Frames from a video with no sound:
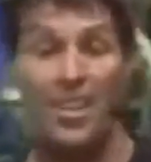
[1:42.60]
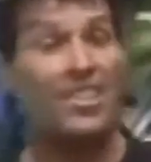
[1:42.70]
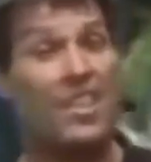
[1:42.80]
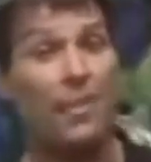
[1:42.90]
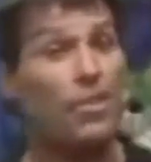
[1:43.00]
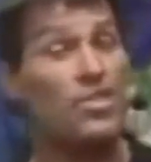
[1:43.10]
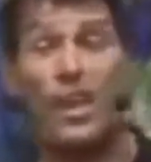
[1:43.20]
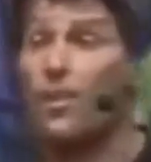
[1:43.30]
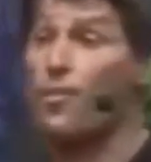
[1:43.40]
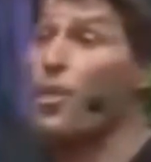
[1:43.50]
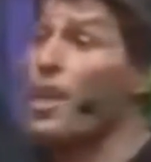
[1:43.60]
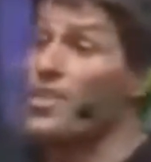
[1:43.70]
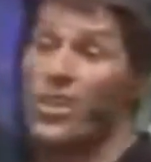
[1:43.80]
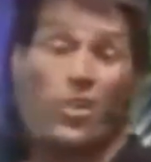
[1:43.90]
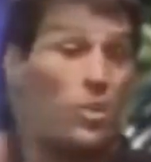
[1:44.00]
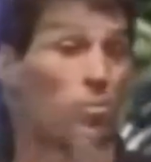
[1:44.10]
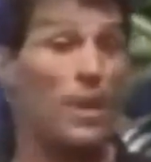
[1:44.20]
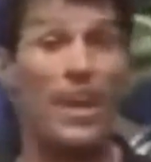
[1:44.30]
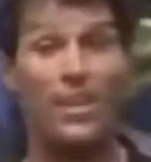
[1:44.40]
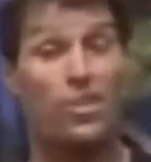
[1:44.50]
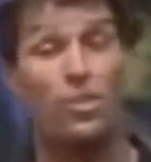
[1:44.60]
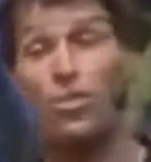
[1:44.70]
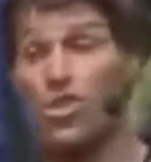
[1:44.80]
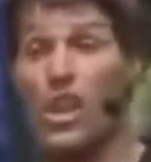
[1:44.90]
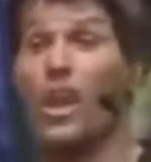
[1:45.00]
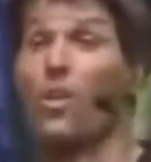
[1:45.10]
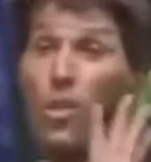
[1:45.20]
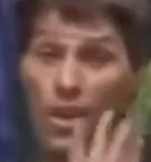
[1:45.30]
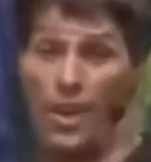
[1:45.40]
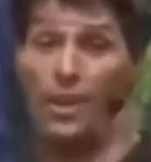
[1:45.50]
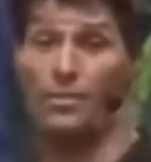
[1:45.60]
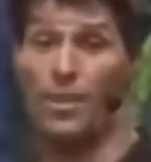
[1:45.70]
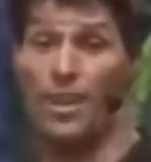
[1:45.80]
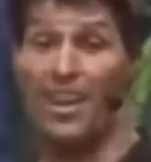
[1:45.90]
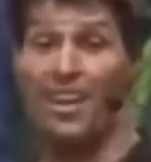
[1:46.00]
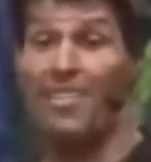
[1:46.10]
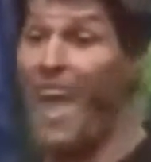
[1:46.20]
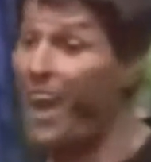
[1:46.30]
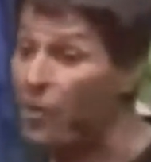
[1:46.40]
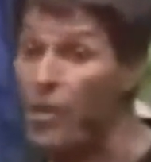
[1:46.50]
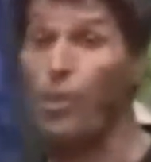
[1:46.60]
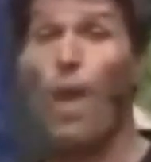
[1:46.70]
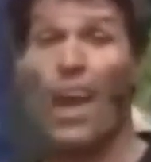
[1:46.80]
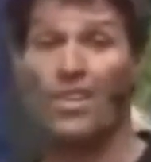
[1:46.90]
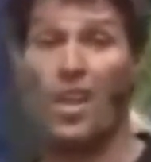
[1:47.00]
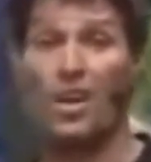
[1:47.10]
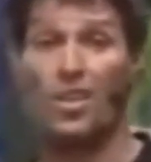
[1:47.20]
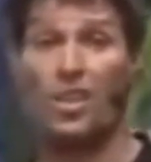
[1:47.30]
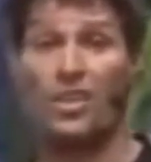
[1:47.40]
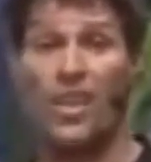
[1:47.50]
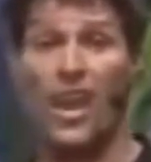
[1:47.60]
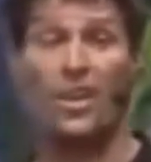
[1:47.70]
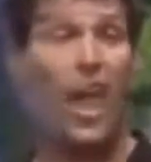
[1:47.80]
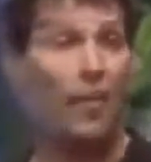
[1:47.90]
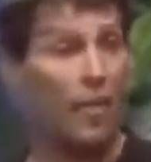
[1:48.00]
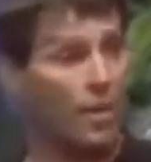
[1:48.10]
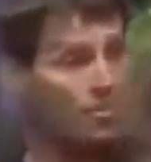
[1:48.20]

To never settle for less than you can be, do, share, or give. That'll feel right as long as you're inside your life here.